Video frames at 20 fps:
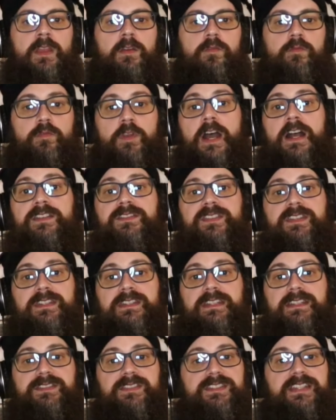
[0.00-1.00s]
Rosin
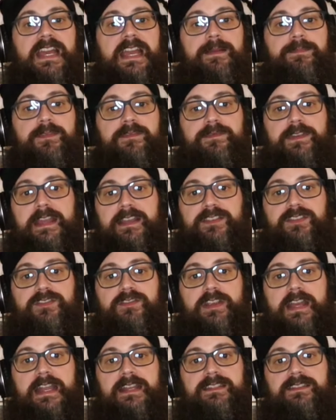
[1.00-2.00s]
is a type of
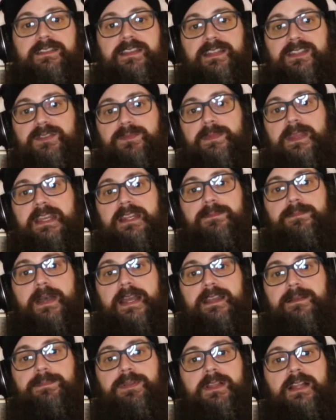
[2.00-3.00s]
extract that is made
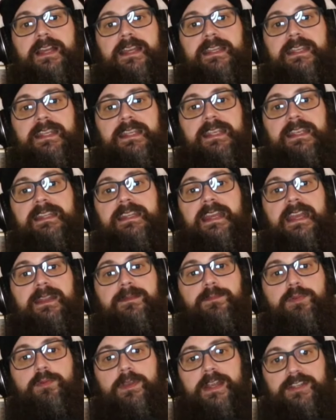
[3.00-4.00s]
by applying heat
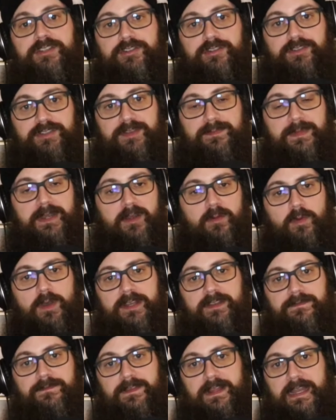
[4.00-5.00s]
and pressure to
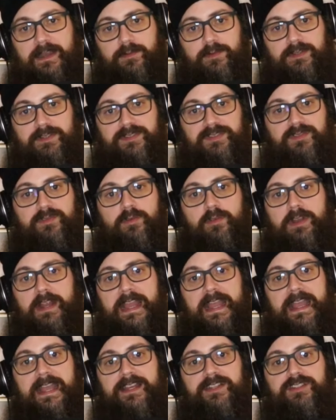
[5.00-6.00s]
marijuana flowers or
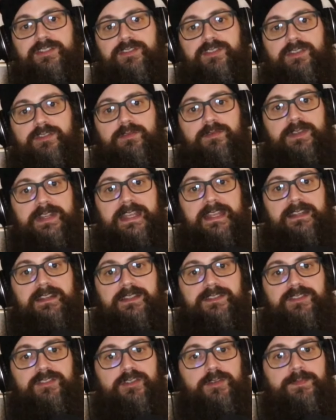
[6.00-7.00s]
hash to create a
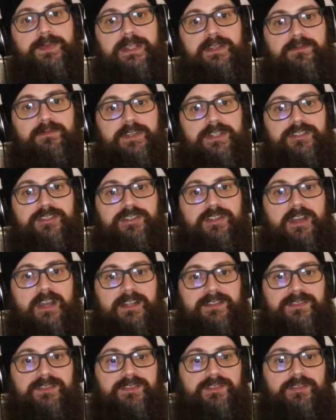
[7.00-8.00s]
terpene-rich
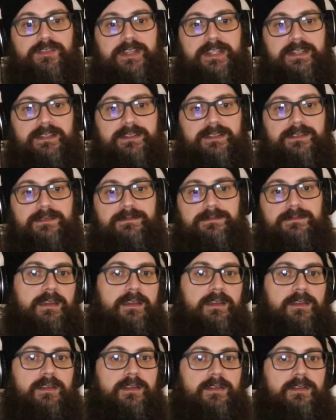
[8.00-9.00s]
concentrate.
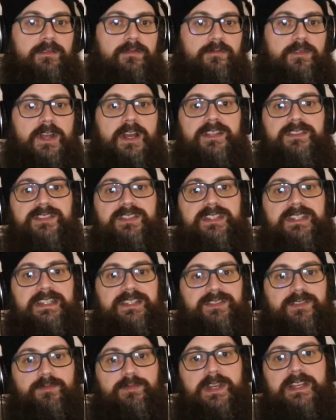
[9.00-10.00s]
Rosin
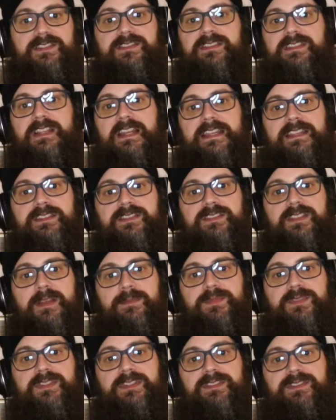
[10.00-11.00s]
is a resin-like
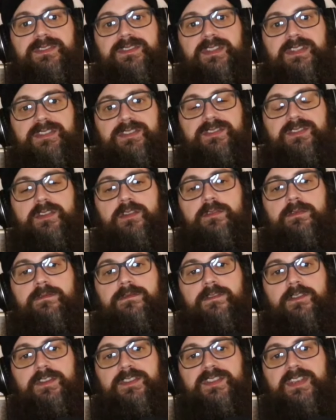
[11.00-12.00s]
substance that is known
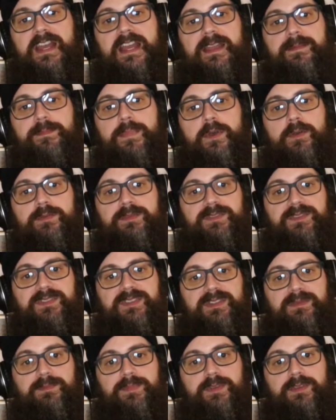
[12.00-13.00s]
for its high
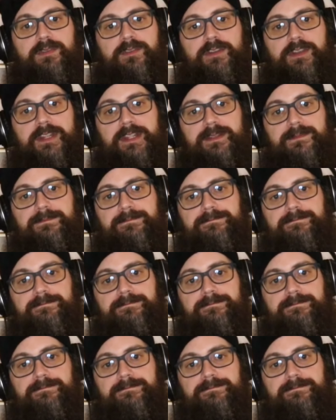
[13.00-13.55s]
potency and purity.